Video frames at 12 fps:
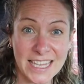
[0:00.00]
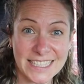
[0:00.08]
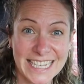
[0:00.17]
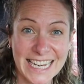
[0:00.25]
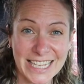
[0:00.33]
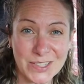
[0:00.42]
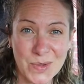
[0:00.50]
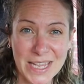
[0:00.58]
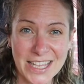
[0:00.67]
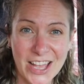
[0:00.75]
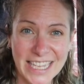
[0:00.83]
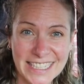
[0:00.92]
See you next
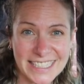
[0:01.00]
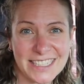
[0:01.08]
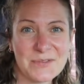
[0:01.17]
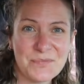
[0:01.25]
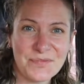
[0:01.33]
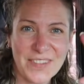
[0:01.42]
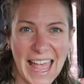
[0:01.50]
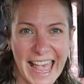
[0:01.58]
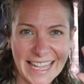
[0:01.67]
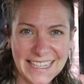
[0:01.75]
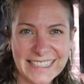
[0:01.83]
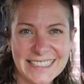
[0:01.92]
week, guys.
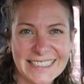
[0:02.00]
Bye.